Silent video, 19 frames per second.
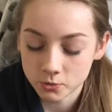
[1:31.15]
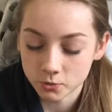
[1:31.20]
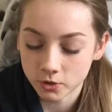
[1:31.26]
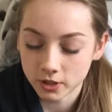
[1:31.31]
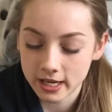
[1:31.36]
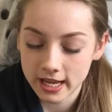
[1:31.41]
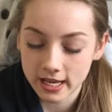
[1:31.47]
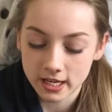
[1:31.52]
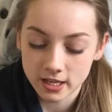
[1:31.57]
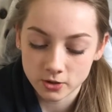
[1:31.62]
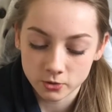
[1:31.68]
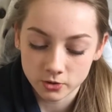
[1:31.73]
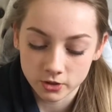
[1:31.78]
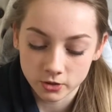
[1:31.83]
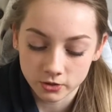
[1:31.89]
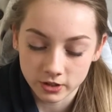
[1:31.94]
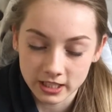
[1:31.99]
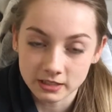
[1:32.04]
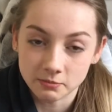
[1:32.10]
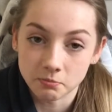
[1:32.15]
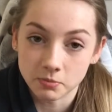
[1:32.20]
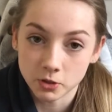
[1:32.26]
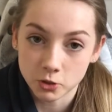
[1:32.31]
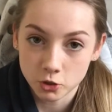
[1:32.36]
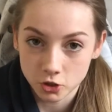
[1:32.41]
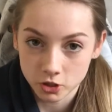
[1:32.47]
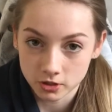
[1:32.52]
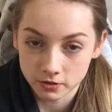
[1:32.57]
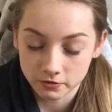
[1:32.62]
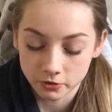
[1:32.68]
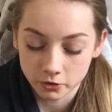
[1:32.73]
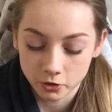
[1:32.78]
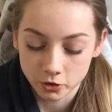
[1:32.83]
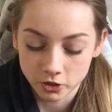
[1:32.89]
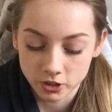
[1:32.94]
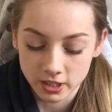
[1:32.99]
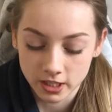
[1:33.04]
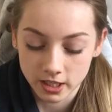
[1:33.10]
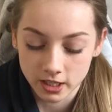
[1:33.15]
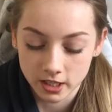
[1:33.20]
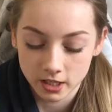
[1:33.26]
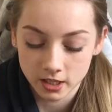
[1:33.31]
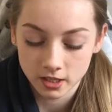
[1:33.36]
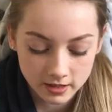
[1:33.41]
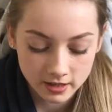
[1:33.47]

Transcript: want any going on this beautiful hoodie.